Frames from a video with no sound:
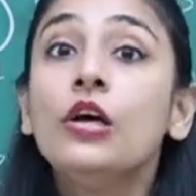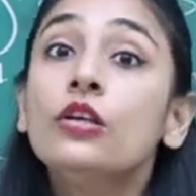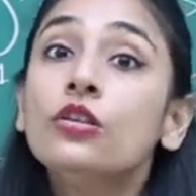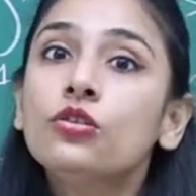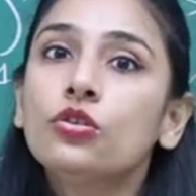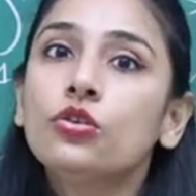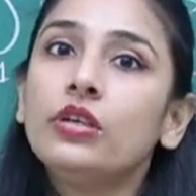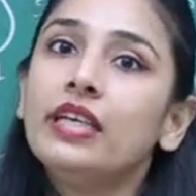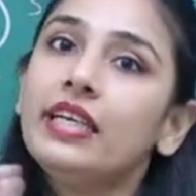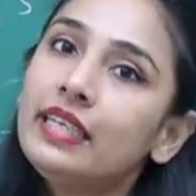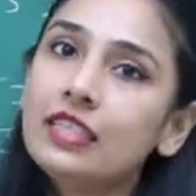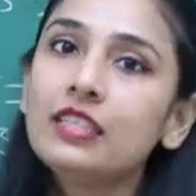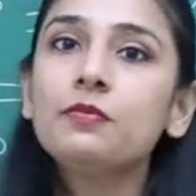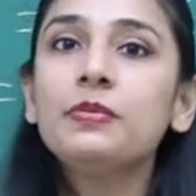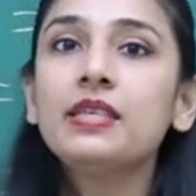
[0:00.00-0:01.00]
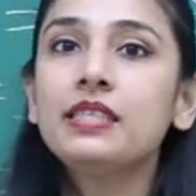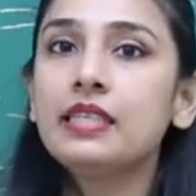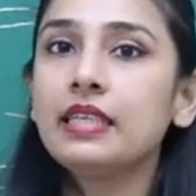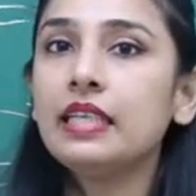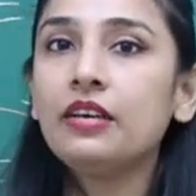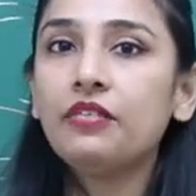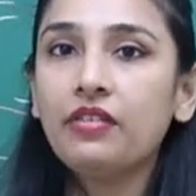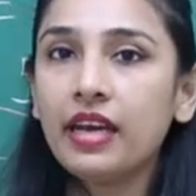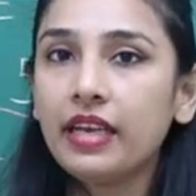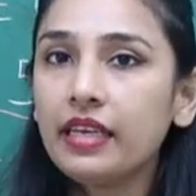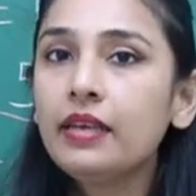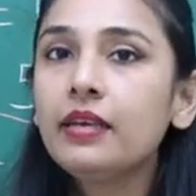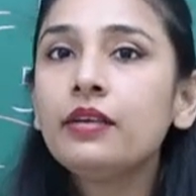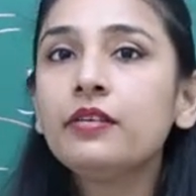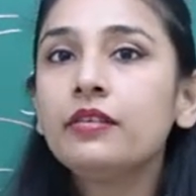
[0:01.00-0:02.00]
So, it is basically a
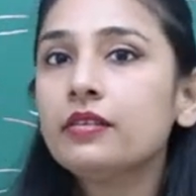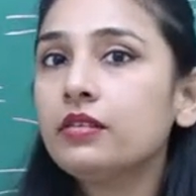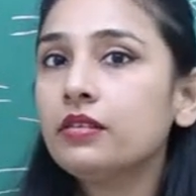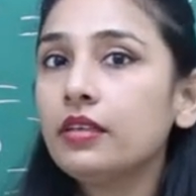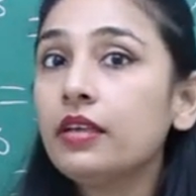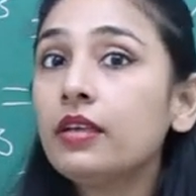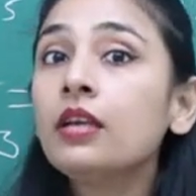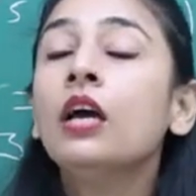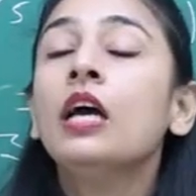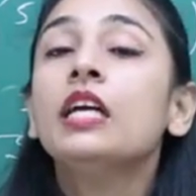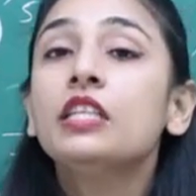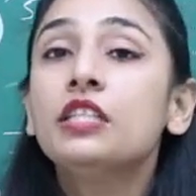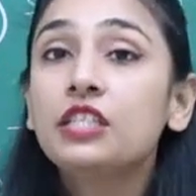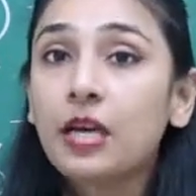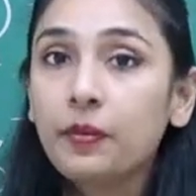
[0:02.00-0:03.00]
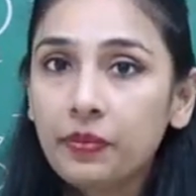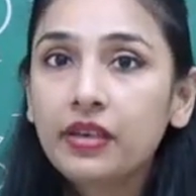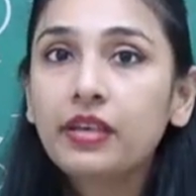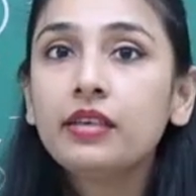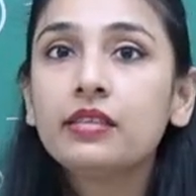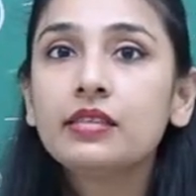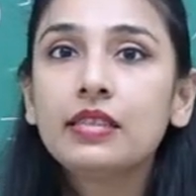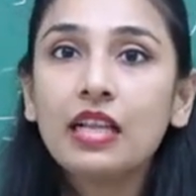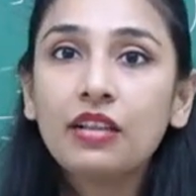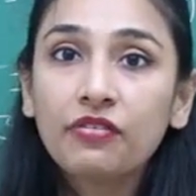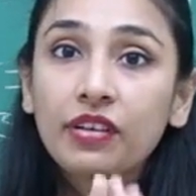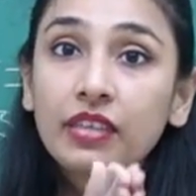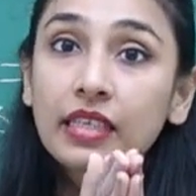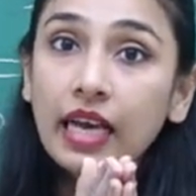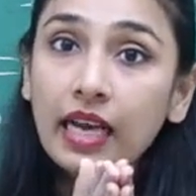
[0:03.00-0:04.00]
very interesting chapter itself,
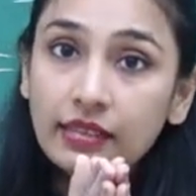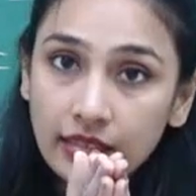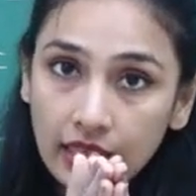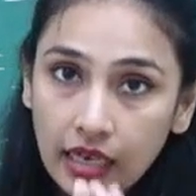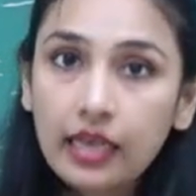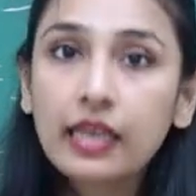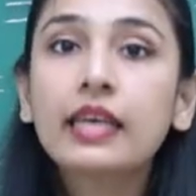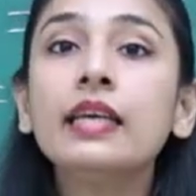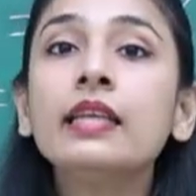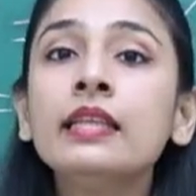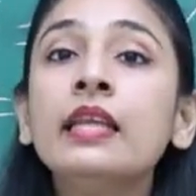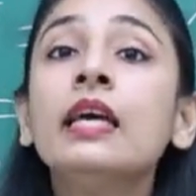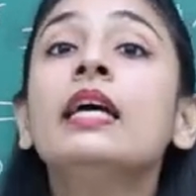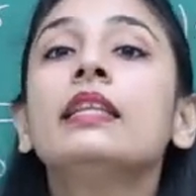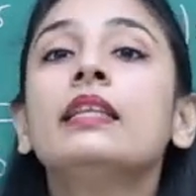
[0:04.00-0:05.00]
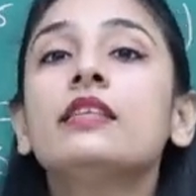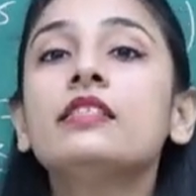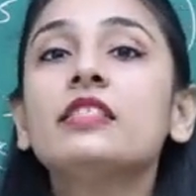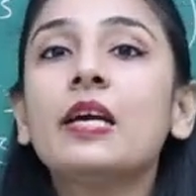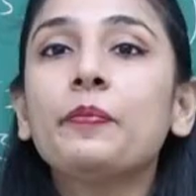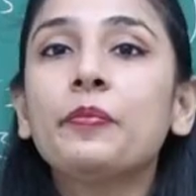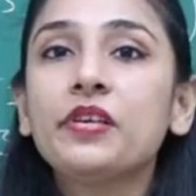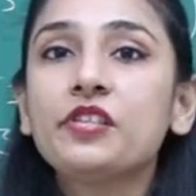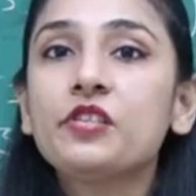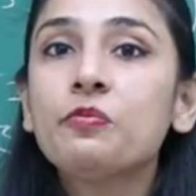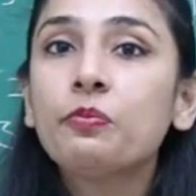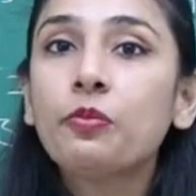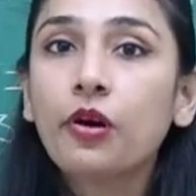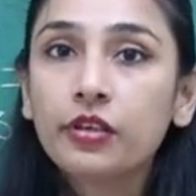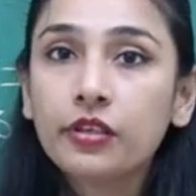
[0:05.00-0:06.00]
and guys, again this chapter is
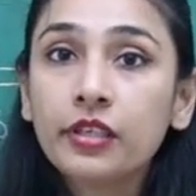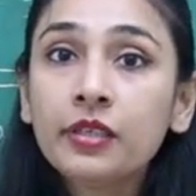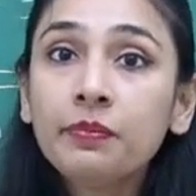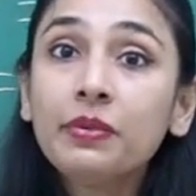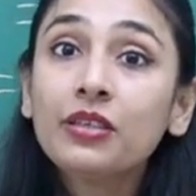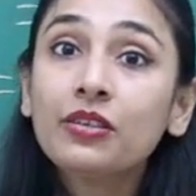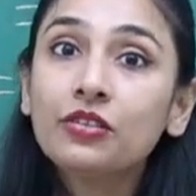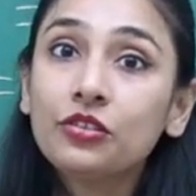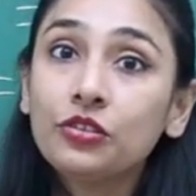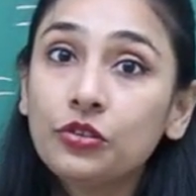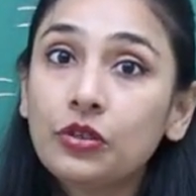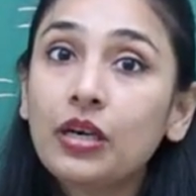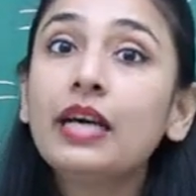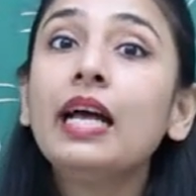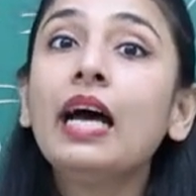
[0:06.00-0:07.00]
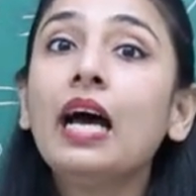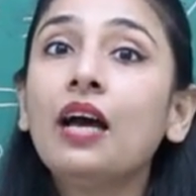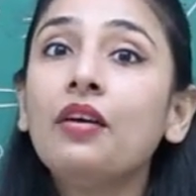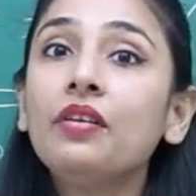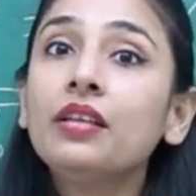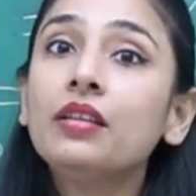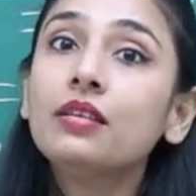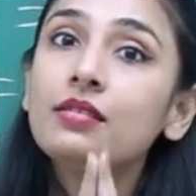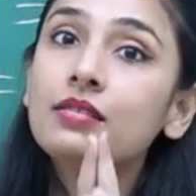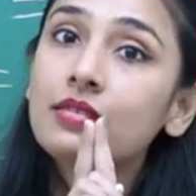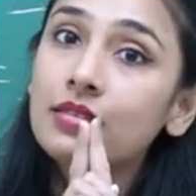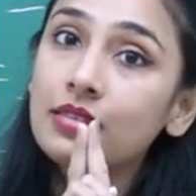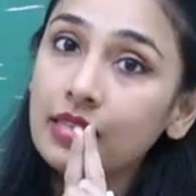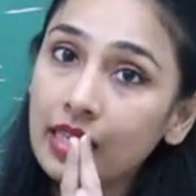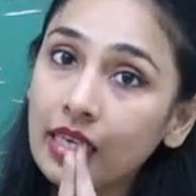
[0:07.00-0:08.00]
important because you are having the
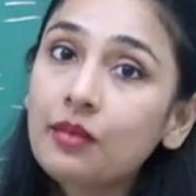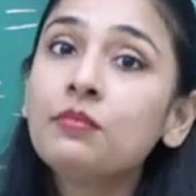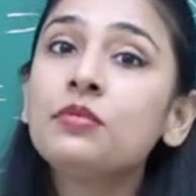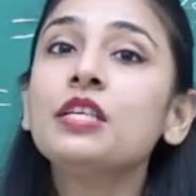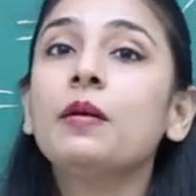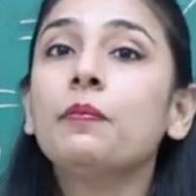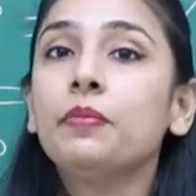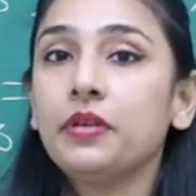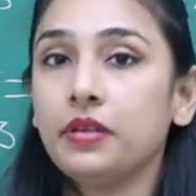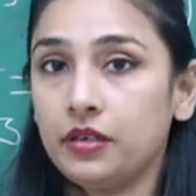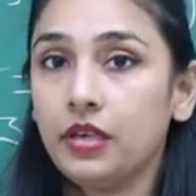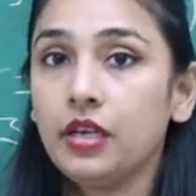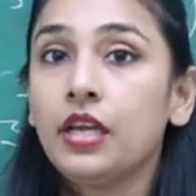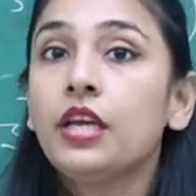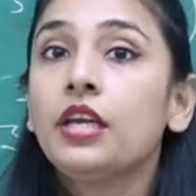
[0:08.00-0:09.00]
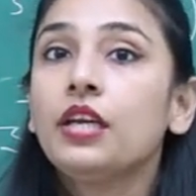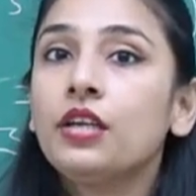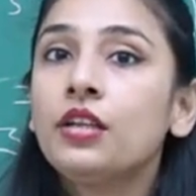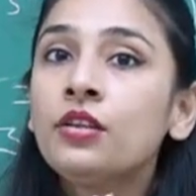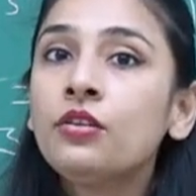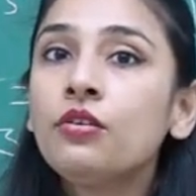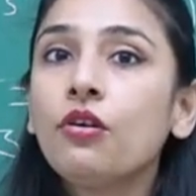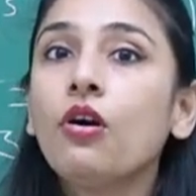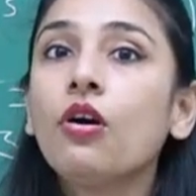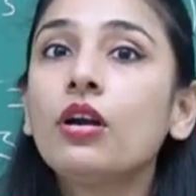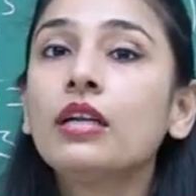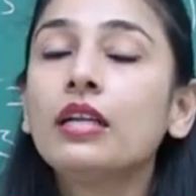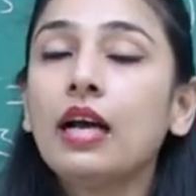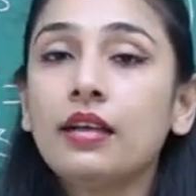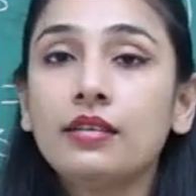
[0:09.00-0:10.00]
same chapter in your
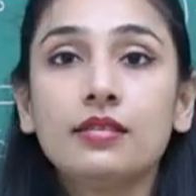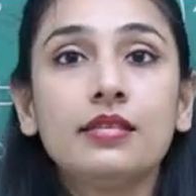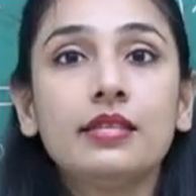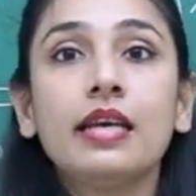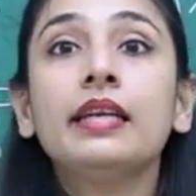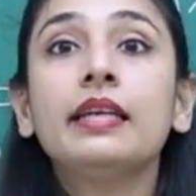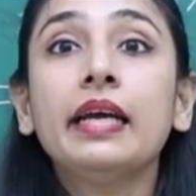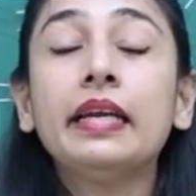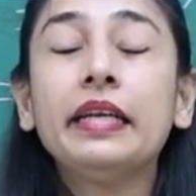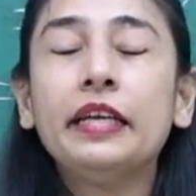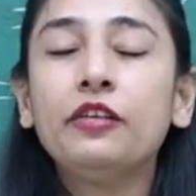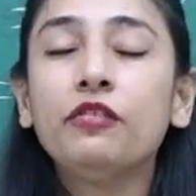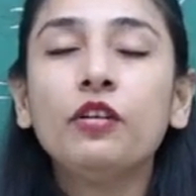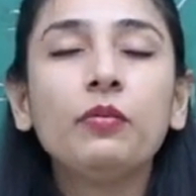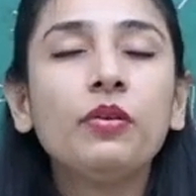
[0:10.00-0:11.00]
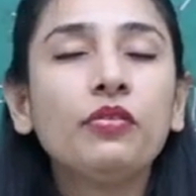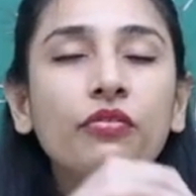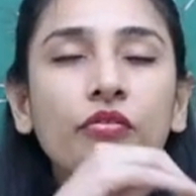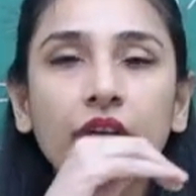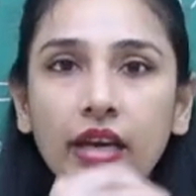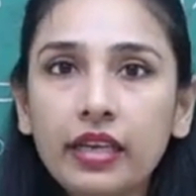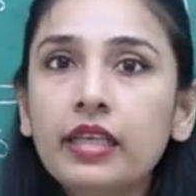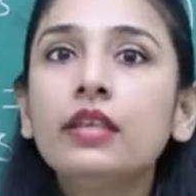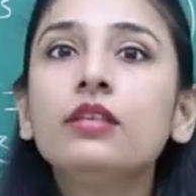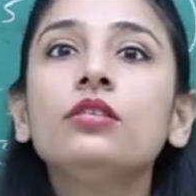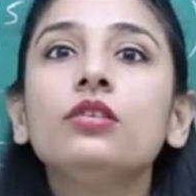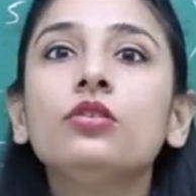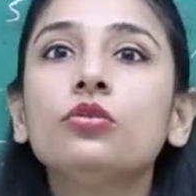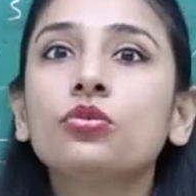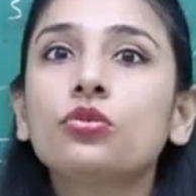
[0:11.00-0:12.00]
class 10th, and it will be very
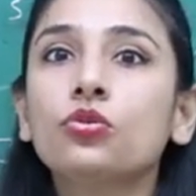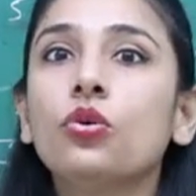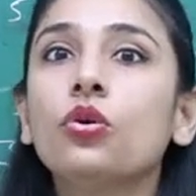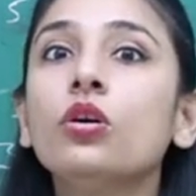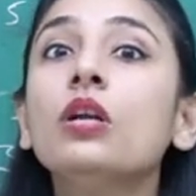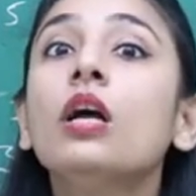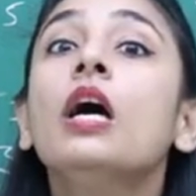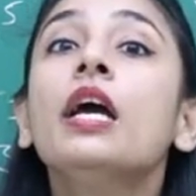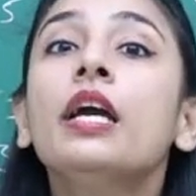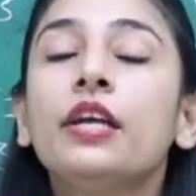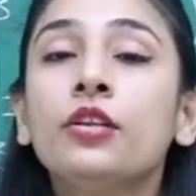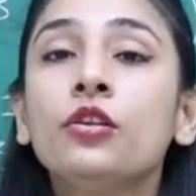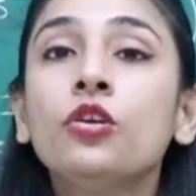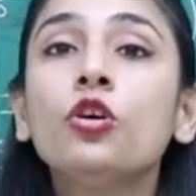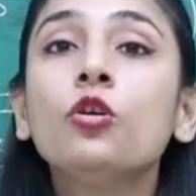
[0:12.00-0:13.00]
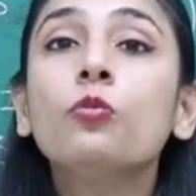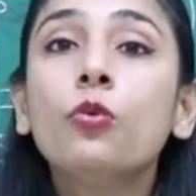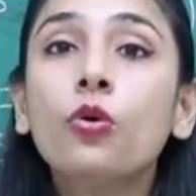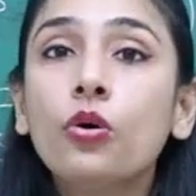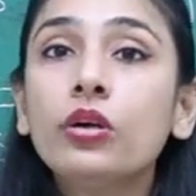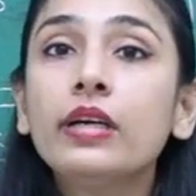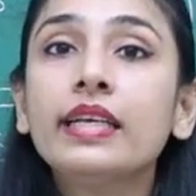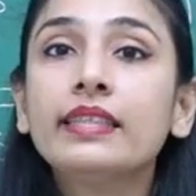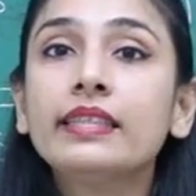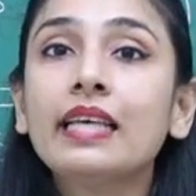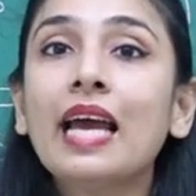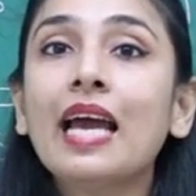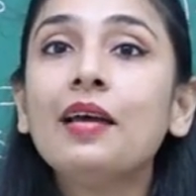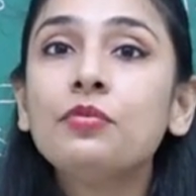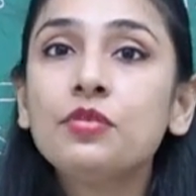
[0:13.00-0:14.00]
easy to score in your board
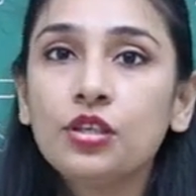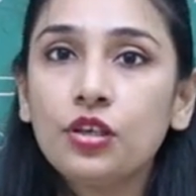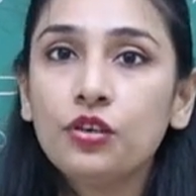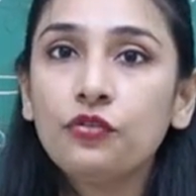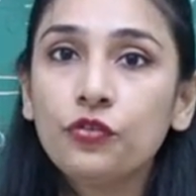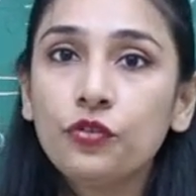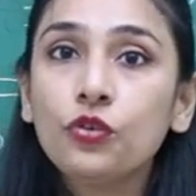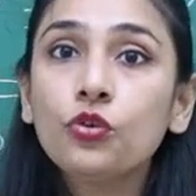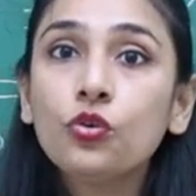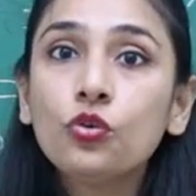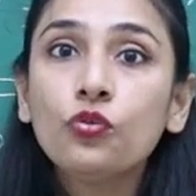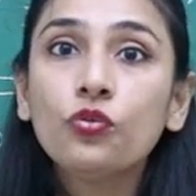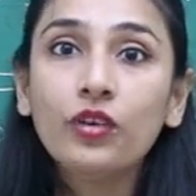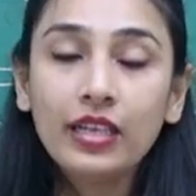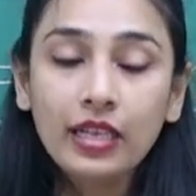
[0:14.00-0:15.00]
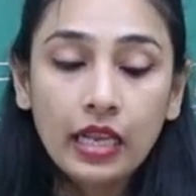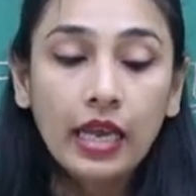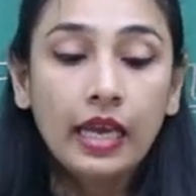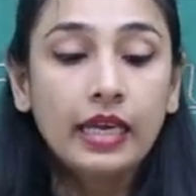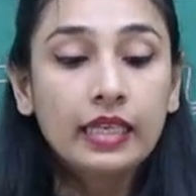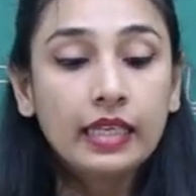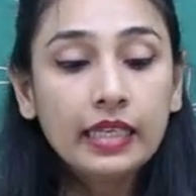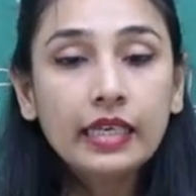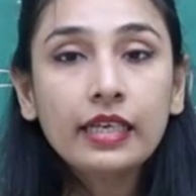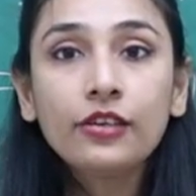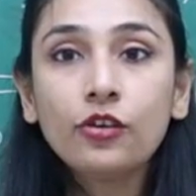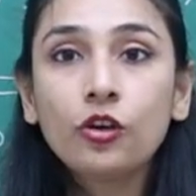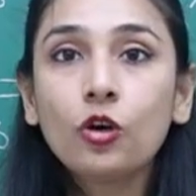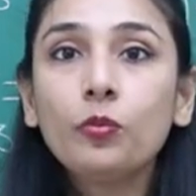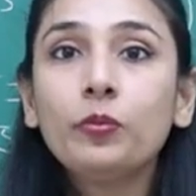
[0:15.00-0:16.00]
exams if you will clear
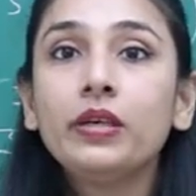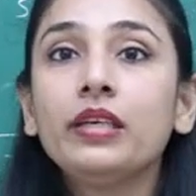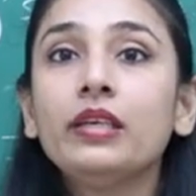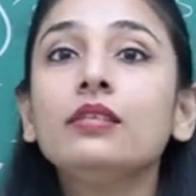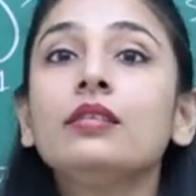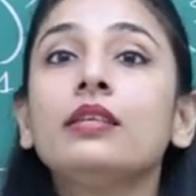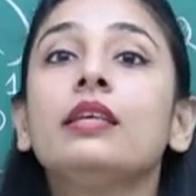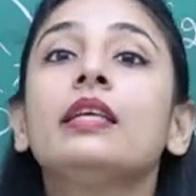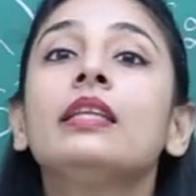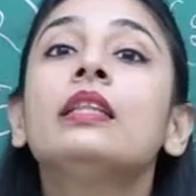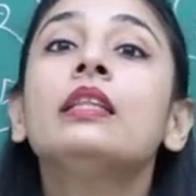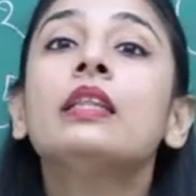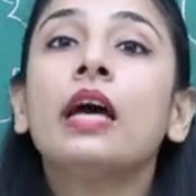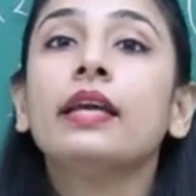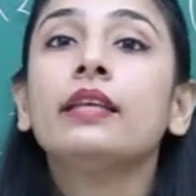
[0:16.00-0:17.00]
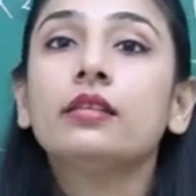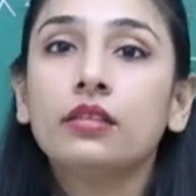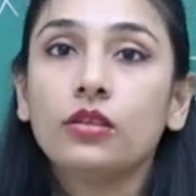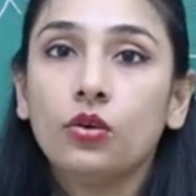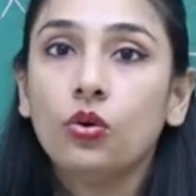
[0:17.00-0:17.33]
your base in 9th.